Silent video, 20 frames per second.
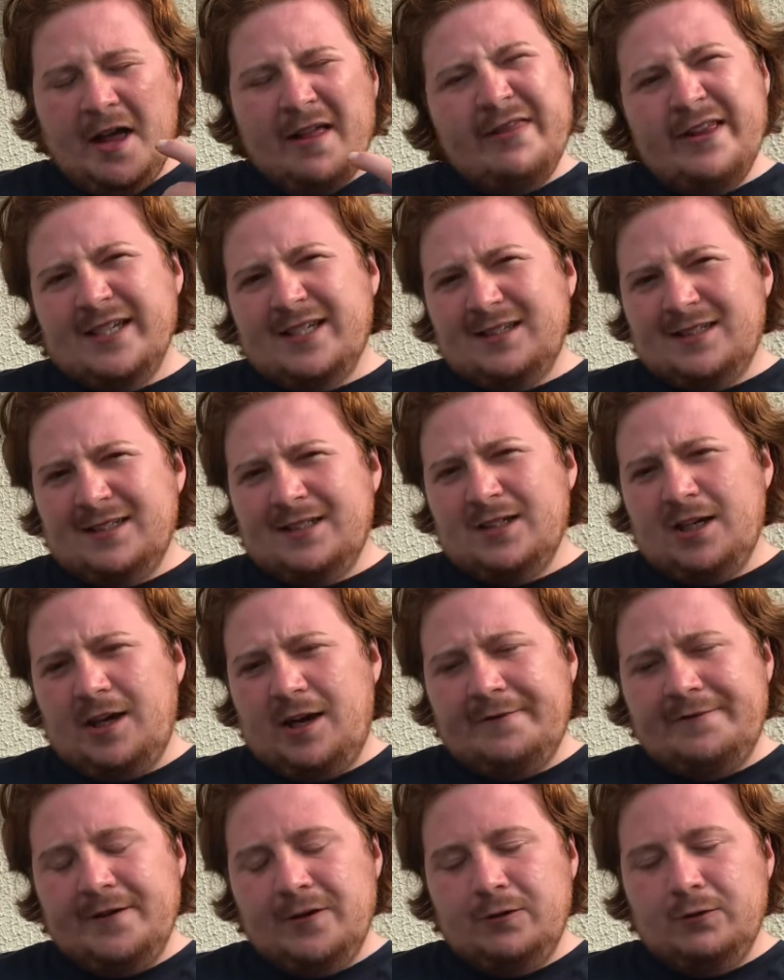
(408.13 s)
This is,
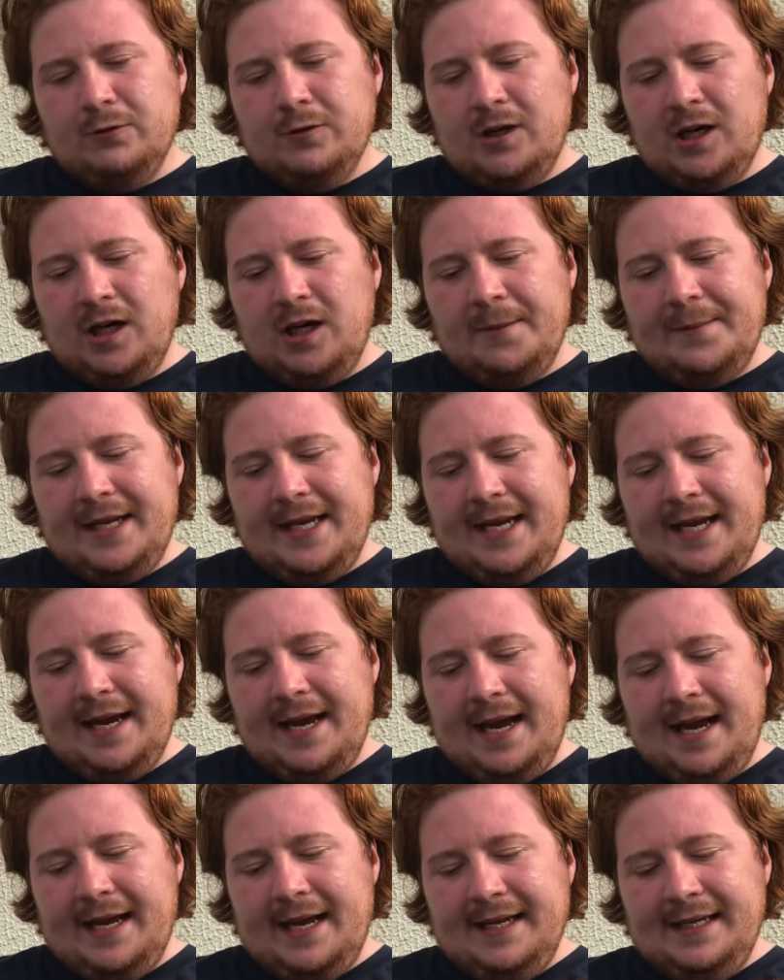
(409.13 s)
I feel, going to be
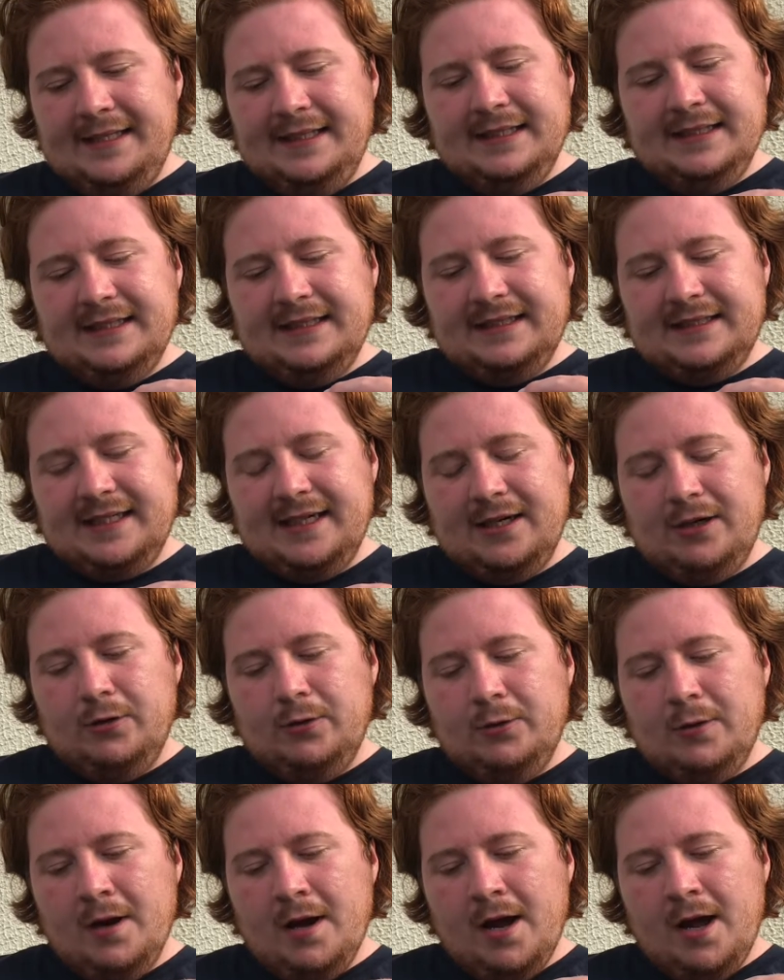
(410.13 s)
a
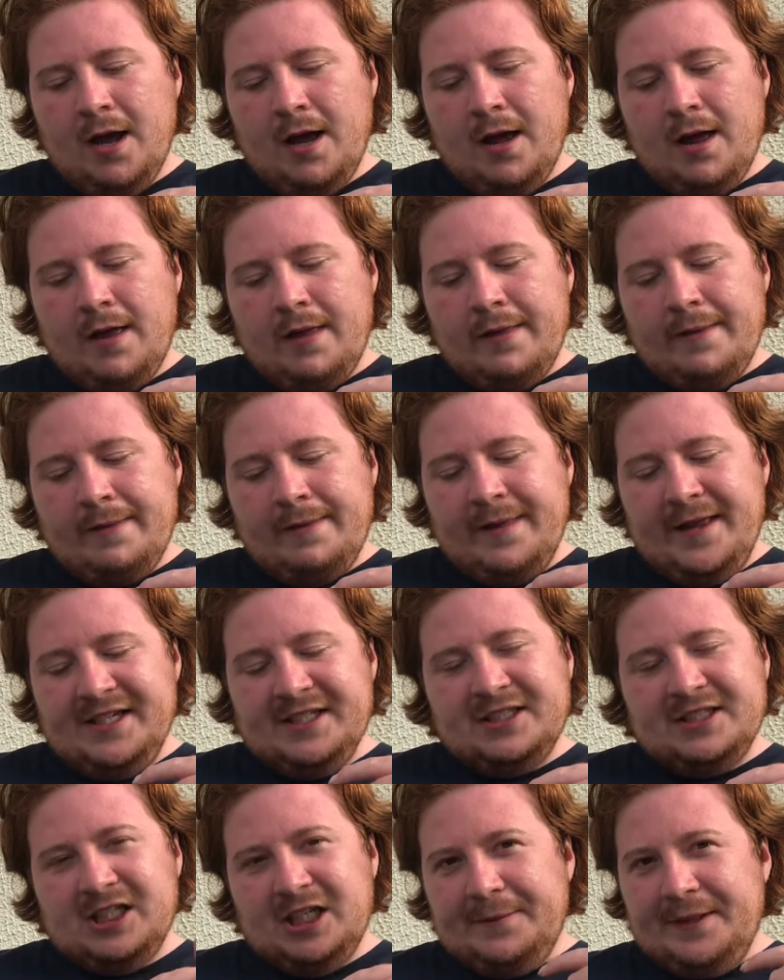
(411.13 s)
skill
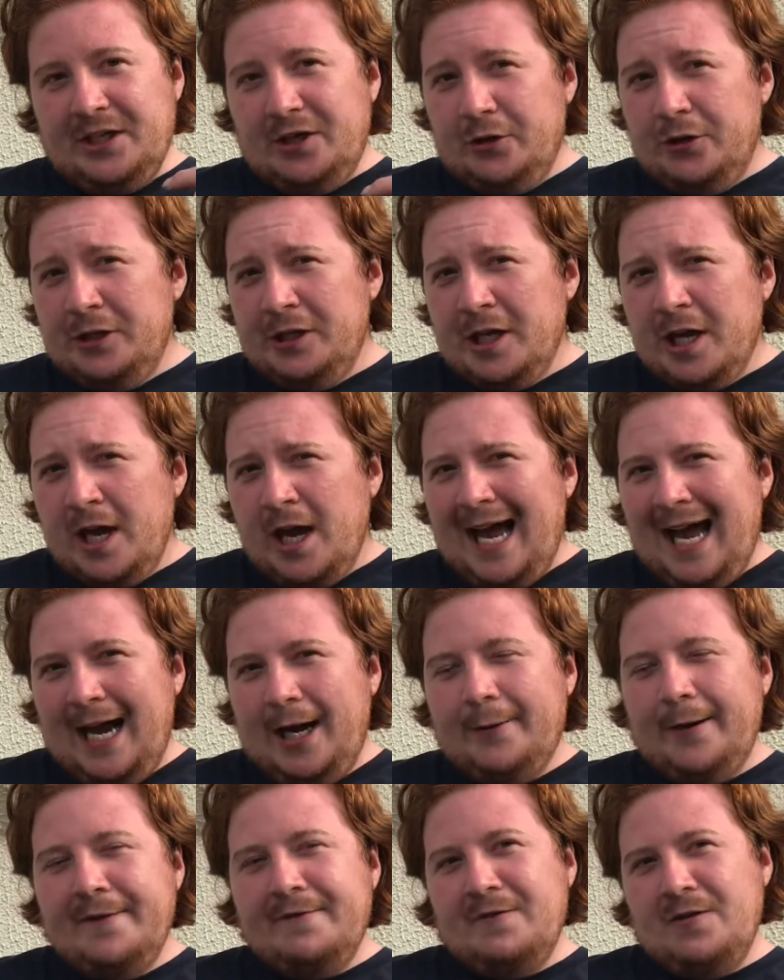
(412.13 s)
that's going to be good.
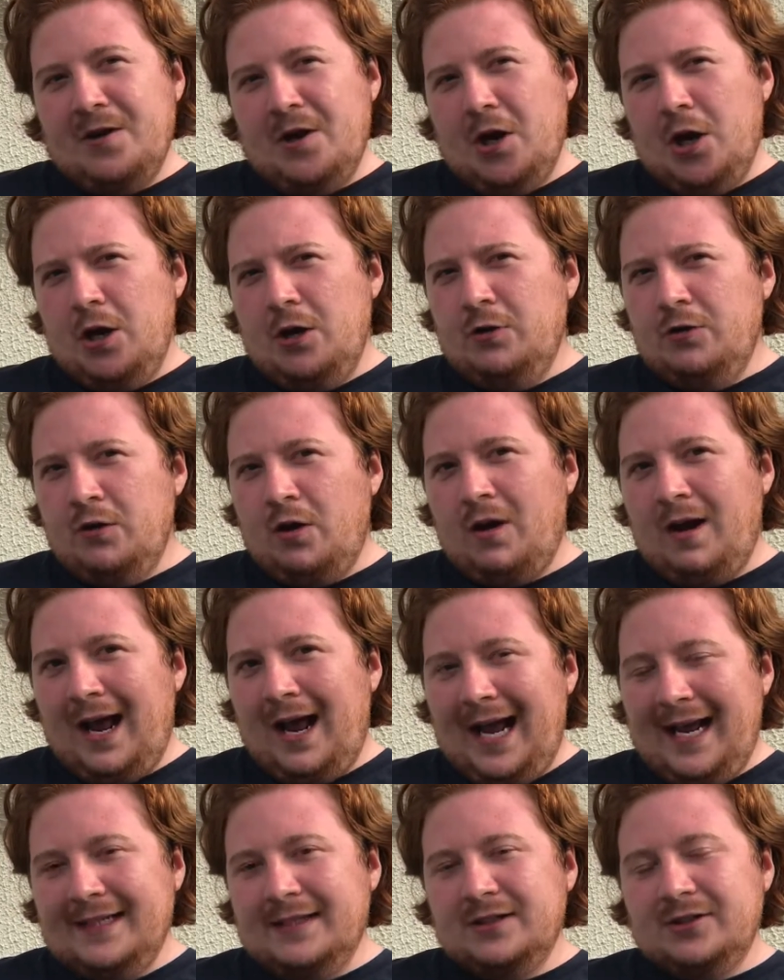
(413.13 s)
However, not
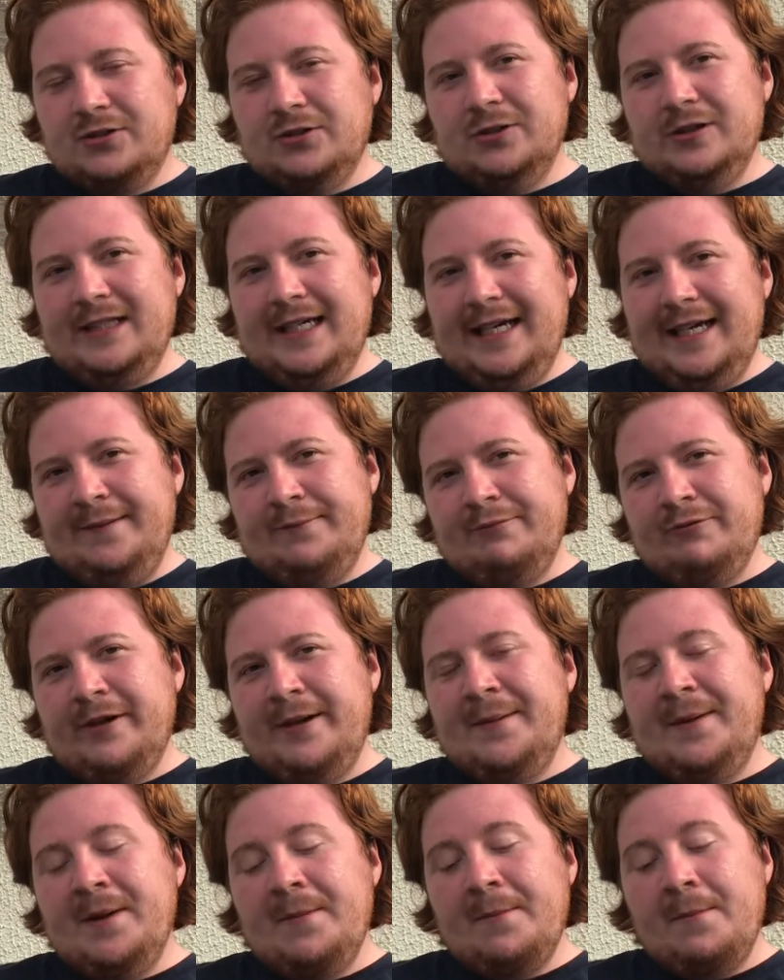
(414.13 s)
as good in
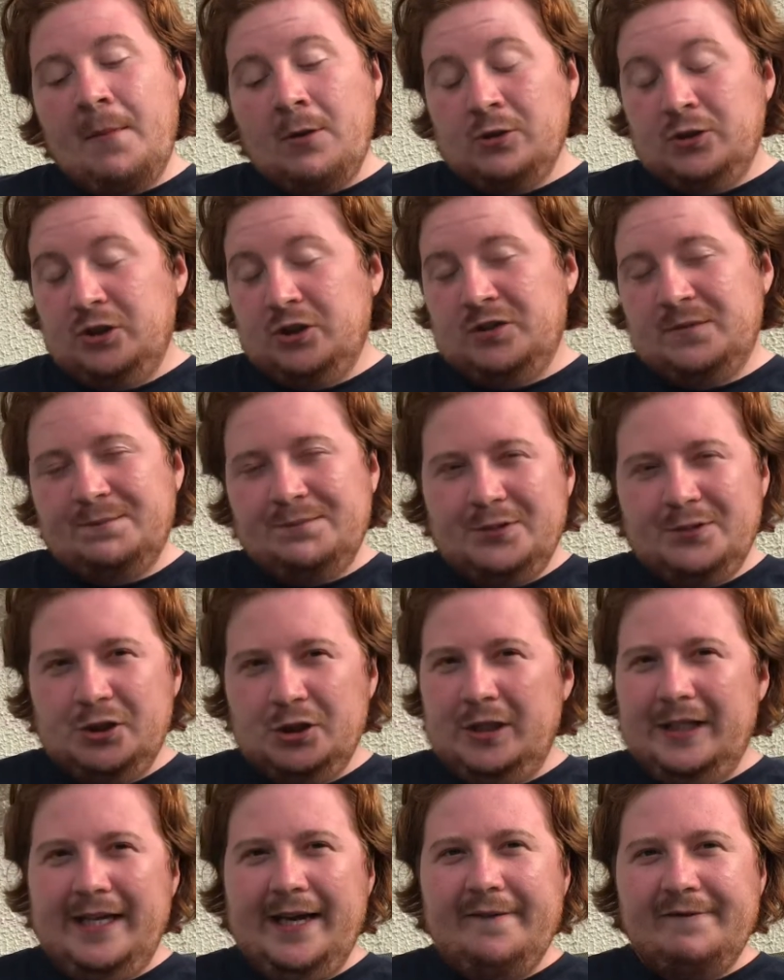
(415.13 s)
premium, just
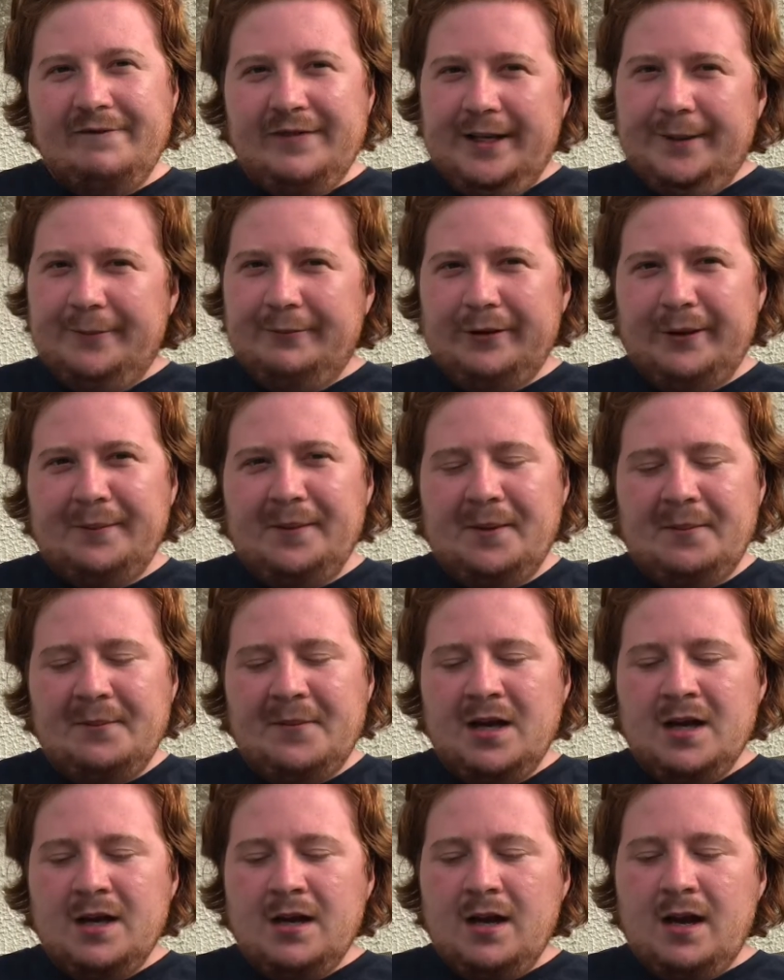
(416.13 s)
purely a V premium
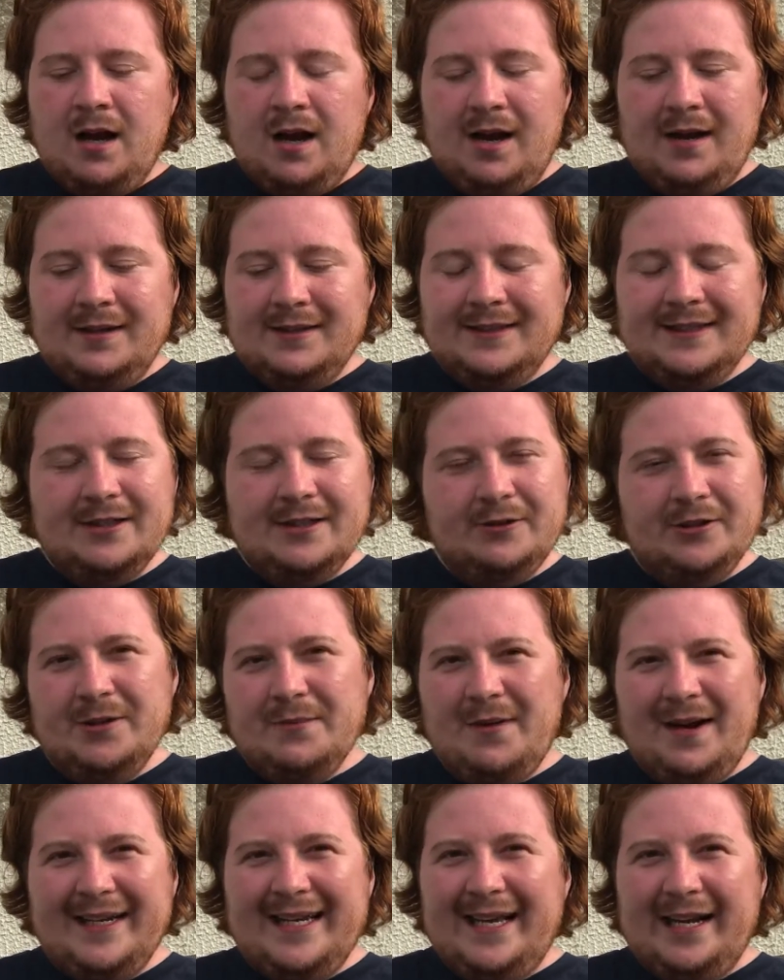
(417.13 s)
skill. You
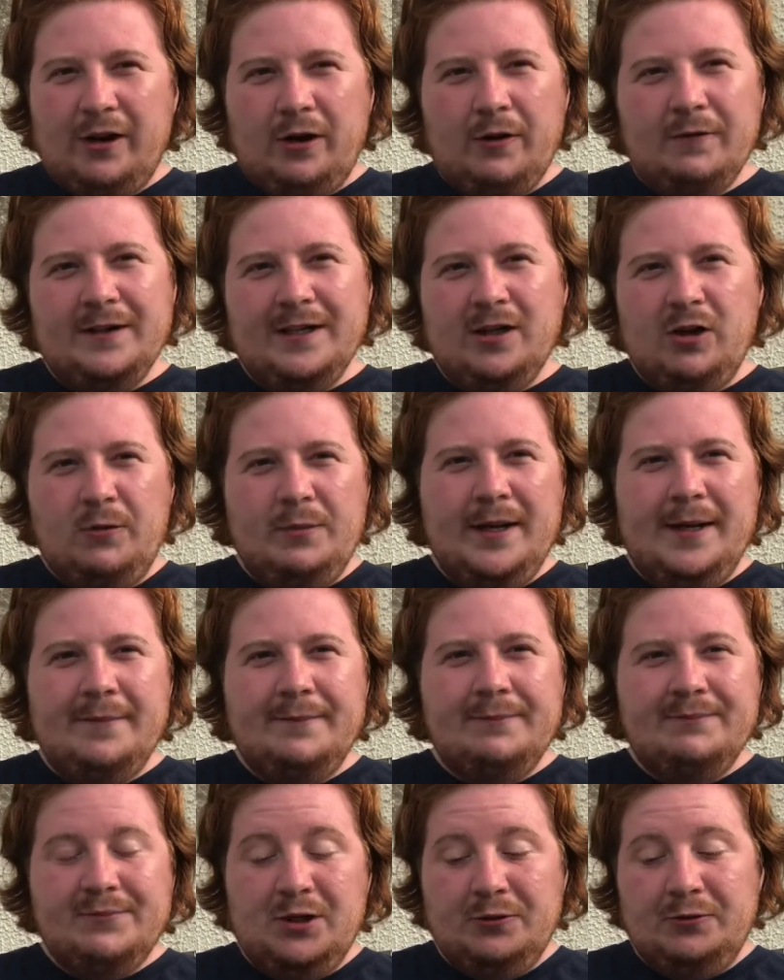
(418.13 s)
might get it off a little bit,
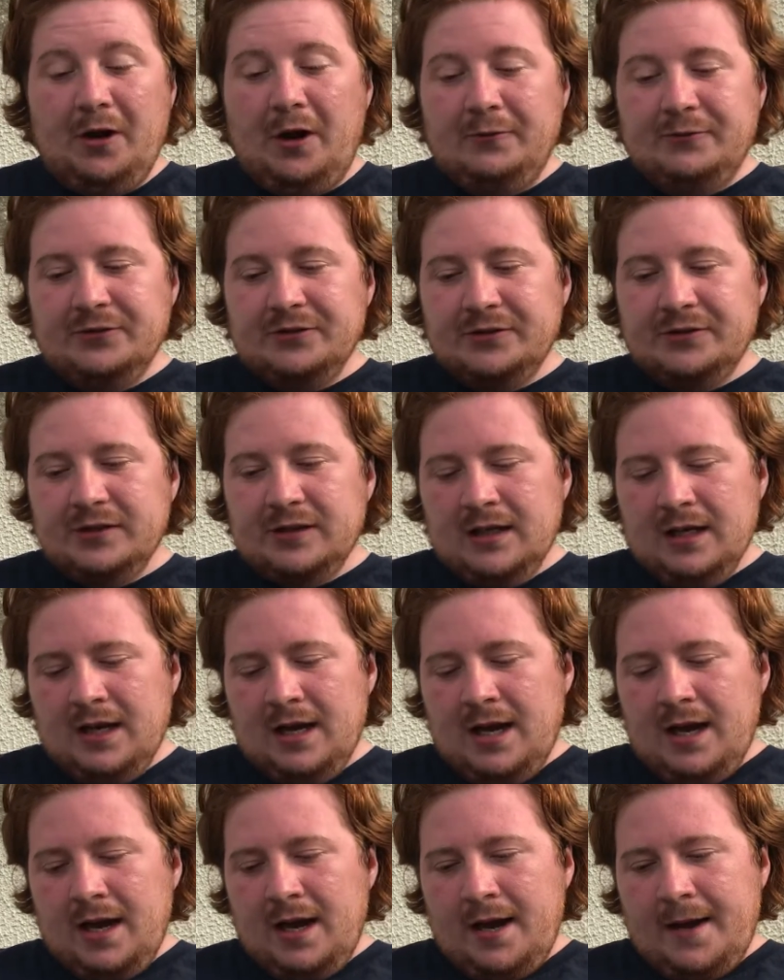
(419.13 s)
who knows.
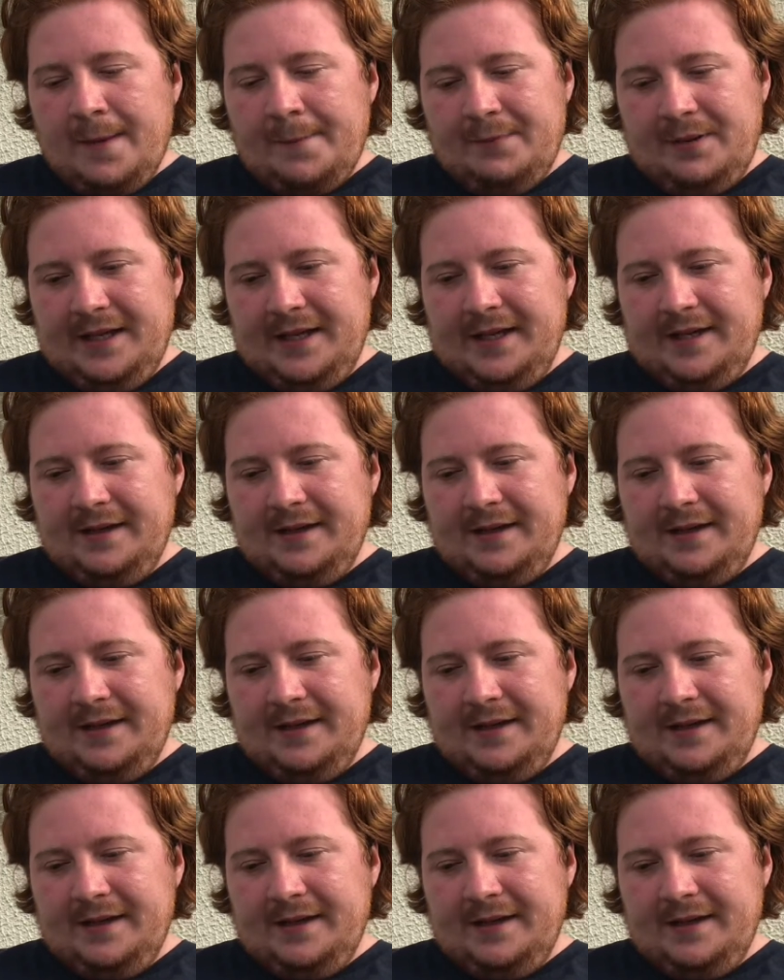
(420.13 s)
But